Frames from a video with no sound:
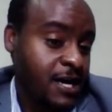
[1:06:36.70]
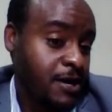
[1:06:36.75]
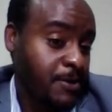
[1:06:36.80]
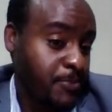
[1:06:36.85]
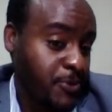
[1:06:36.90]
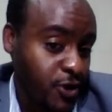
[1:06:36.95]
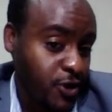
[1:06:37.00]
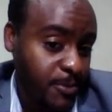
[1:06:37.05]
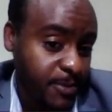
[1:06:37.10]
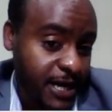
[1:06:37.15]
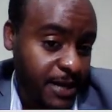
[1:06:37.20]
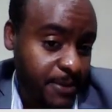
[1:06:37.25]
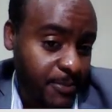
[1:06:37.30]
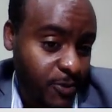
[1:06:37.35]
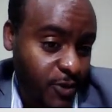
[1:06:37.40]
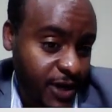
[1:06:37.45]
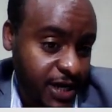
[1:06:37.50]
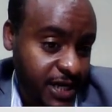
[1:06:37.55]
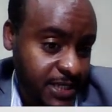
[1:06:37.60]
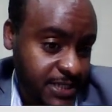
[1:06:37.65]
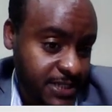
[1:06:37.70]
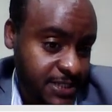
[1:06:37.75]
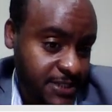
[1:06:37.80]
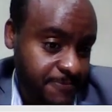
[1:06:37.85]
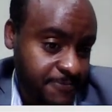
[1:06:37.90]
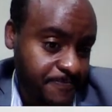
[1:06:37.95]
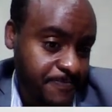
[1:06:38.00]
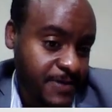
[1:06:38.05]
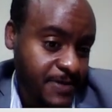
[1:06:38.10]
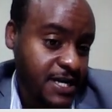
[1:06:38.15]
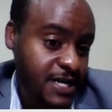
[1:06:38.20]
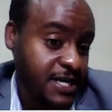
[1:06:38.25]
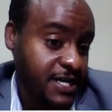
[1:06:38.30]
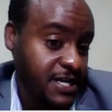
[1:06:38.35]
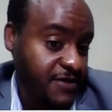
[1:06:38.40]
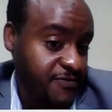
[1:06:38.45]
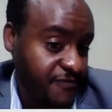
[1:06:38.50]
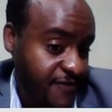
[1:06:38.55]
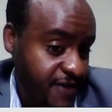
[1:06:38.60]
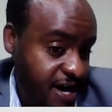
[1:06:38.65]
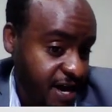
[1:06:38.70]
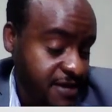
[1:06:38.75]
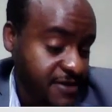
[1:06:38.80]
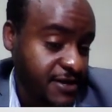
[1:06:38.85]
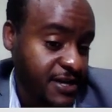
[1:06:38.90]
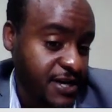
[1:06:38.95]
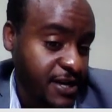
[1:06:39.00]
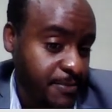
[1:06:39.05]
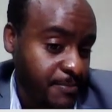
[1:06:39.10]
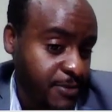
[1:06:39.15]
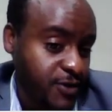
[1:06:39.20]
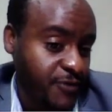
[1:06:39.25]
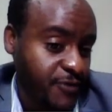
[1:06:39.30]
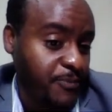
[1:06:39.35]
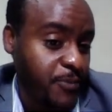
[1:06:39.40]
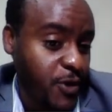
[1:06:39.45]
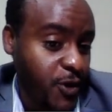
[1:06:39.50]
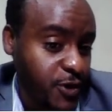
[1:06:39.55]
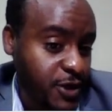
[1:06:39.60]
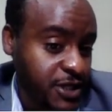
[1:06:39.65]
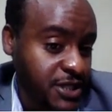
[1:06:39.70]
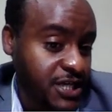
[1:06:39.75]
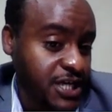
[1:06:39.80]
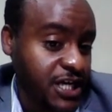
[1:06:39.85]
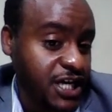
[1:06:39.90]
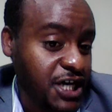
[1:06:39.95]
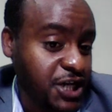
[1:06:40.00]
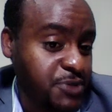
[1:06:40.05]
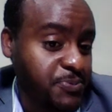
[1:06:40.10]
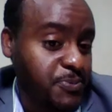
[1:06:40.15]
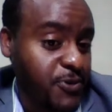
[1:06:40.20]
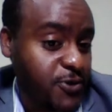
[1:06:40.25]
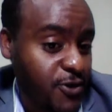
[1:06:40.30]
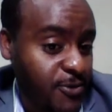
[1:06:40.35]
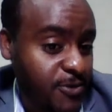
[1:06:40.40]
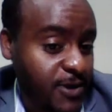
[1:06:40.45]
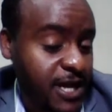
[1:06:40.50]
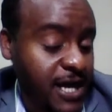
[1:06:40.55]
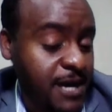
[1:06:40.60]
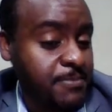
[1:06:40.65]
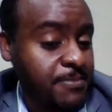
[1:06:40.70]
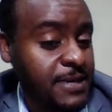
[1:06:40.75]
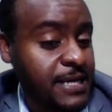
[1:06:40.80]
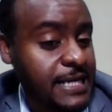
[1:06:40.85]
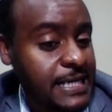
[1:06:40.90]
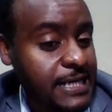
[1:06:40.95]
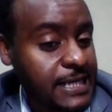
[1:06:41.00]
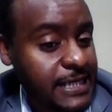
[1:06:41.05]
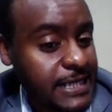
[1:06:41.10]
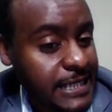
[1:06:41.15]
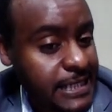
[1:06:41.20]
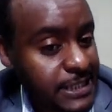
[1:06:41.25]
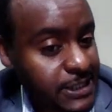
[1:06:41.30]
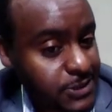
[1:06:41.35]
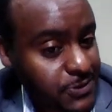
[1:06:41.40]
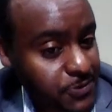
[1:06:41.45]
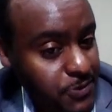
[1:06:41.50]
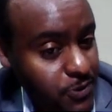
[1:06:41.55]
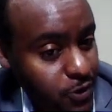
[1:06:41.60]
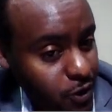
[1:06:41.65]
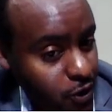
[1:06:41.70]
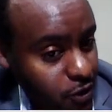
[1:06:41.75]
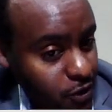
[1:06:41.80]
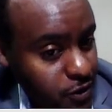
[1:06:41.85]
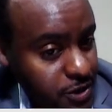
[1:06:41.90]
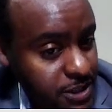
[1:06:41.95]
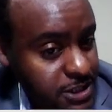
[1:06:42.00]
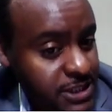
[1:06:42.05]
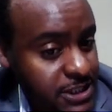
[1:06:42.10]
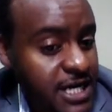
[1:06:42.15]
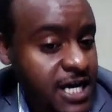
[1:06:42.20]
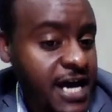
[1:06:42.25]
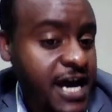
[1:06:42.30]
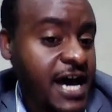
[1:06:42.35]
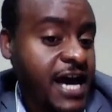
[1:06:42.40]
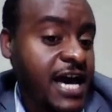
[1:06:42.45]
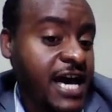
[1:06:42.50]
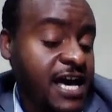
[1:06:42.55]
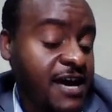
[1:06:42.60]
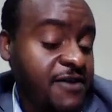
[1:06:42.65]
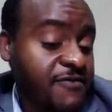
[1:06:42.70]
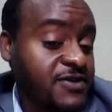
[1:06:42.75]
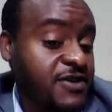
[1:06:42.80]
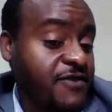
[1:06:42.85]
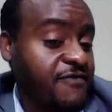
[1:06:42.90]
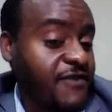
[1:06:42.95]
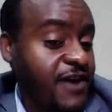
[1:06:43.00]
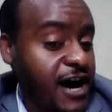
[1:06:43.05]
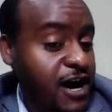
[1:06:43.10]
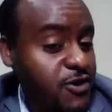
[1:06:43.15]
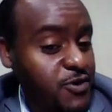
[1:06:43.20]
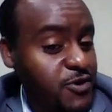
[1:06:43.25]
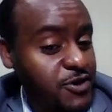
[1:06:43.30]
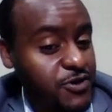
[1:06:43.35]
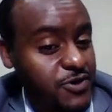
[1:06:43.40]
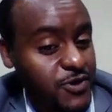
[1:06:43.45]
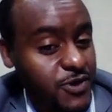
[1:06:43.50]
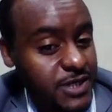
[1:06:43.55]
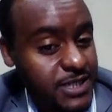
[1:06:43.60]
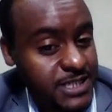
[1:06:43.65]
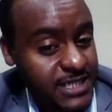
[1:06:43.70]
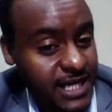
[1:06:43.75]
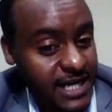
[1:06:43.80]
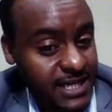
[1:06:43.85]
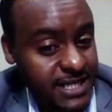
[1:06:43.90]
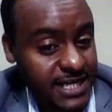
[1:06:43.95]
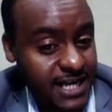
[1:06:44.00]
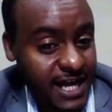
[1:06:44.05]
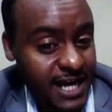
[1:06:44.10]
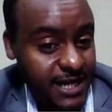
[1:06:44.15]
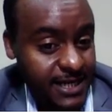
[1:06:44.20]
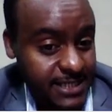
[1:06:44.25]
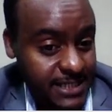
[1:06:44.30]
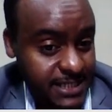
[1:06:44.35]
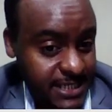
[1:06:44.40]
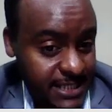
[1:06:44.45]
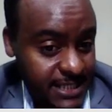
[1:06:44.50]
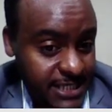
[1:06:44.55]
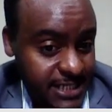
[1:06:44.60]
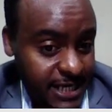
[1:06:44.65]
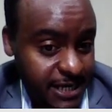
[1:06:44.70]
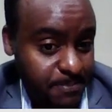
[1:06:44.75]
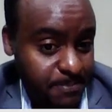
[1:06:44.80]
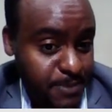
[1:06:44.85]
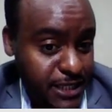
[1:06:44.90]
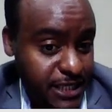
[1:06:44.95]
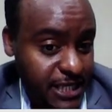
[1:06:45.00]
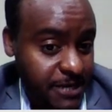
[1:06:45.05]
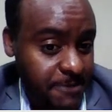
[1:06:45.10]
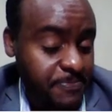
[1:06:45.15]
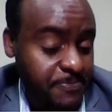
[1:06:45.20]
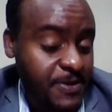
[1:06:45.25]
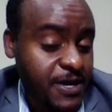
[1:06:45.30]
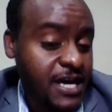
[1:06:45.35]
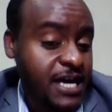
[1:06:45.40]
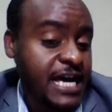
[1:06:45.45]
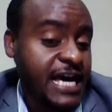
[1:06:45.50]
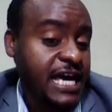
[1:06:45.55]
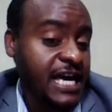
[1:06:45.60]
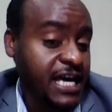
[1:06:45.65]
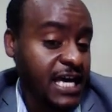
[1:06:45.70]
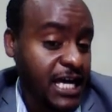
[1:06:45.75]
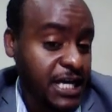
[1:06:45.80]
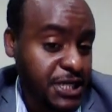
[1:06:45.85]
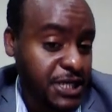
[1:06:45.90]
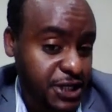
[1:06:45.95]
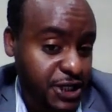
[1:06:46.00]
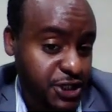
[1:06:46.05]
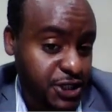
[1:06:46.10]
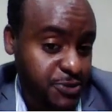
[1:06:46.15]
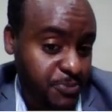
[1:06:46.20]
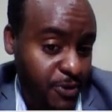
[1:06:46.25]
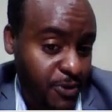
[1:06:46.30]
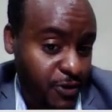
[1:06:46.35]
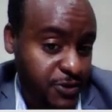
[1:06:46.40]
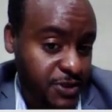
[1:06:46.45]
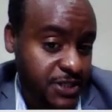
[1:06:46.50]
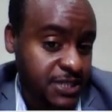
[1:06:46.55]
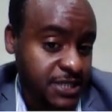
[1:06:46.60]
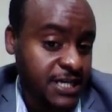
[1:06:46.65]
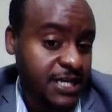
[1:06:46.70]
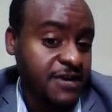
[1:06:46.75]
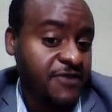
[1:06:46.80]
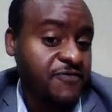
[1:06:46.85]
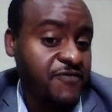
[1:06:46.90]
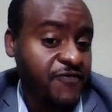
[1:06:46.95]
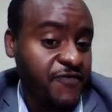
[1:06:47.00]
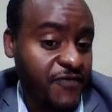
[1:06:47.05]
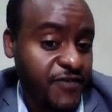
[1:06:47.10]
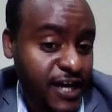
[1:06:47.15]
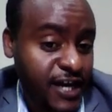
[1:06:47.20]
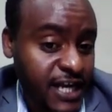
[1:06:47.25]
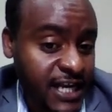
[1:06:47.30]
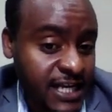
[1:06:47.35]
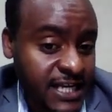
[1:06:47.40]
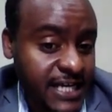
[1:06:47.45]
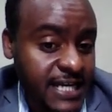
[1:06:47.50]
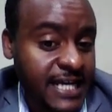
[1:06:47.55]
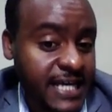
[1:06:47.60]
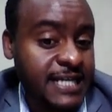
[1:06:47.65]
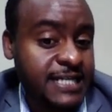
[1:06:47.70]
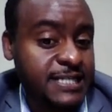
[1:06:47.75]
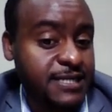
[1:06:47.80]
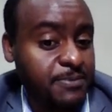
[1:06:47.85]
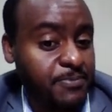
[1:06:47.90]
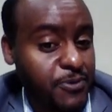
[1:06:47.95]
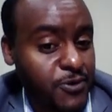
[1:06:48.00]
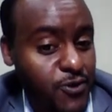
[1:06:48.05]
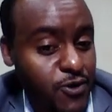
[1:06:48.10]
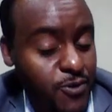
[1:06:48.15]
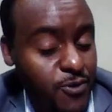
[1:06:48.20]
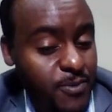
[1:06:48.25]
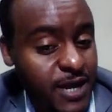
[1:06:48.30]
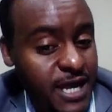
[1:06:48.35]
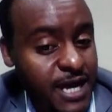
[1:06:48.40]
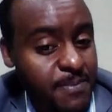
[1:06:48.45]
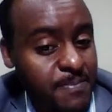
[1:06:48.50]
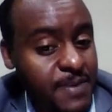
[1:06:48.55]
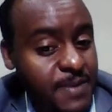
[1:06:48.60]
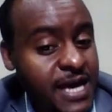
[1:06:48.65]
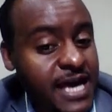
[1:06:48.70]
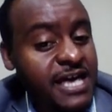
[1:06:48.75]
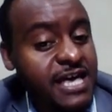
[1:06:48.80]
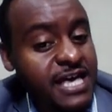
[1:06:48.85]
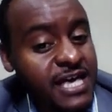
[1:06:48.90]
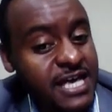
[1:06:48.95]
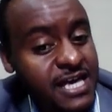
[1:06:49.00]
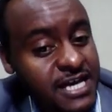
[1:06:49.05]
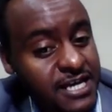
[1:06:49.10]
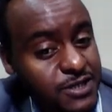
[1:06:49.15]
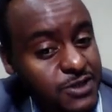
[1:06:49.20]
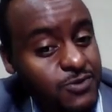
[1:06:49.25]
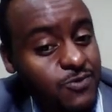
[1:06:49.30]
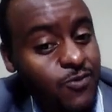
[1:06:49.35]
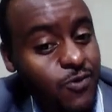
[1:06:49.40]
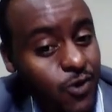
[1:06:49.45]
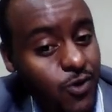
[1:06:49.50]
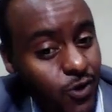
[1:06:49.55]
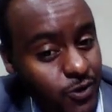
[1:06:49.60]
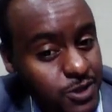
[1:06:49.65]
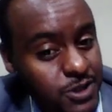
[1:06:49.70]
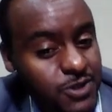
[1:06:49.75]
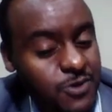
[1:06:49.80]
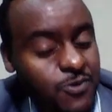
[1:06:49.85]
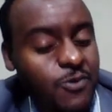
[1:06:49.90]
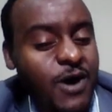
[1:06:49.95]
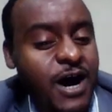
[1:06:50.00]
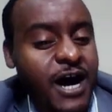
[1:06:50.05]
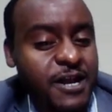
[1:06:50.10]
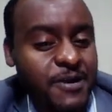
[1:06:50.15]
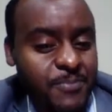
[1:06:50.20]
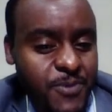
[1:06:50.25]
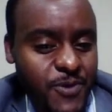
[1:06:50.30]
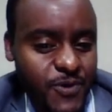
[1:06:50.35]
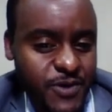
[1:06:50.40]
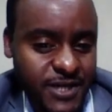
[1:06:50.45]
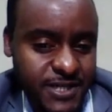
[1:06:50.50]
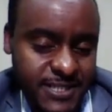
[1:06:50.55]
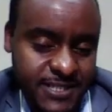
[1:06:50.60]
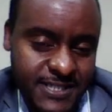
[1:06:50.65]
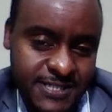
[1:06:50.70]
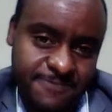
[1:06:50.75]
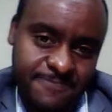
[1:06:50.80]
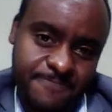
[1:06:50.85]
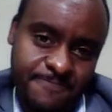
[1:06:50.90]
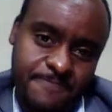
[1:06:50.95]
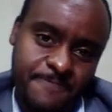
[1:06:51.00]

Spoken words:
Problem weights define the number of points each problem is worth. If the value is not set like this empty, each response field in the problem is worth 1 point.